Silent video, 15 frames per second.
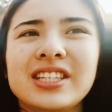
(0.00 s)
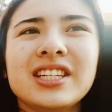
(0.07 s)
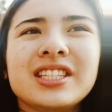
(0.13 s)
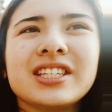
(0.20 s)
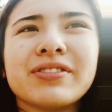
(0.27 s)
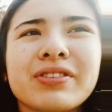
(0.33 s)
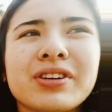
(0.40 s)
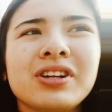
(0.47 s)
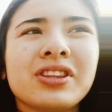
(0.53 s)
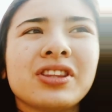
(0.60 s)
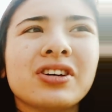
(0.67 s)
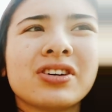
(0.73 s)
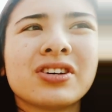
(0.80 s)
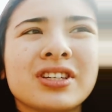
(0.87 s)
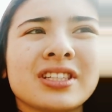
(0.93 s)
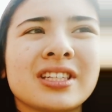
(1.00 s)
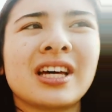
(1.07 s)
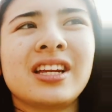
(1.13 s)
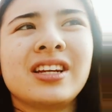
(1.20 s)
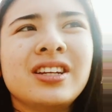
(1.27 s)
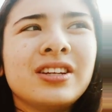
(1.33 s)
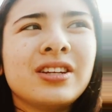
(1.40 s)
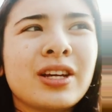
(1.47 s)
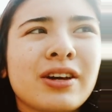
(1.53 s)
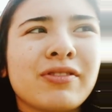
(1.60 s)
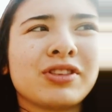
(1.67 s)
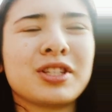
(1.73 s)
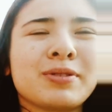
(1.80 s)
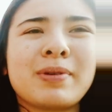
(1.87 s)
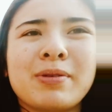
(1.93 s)
Is it yeah. difficult though? Because then you
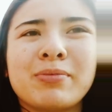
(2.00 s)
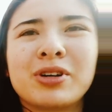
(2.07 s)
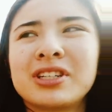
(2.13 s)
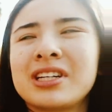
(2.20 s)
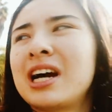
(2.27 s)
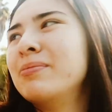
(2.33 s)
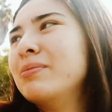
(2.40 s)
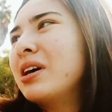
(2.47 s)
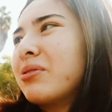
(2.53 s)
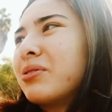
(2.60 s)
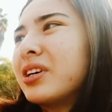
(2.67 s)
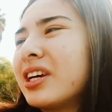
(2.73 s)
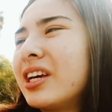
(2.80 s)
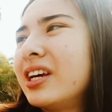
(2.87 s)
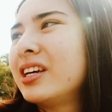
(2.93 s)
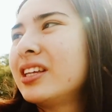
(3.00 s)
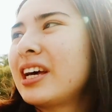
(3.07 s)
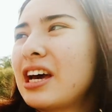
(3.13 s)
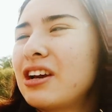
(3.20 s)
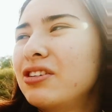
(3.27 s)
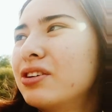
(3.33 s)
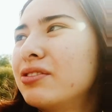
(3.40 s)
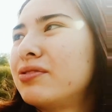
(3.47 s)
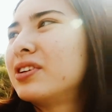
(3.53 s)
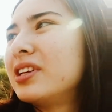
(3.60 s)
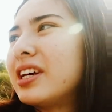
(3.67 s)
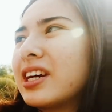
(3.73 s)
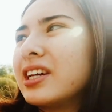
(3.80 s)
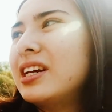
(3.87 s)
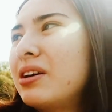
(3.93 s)
have to spend more time networking. Like I don't know if you're like a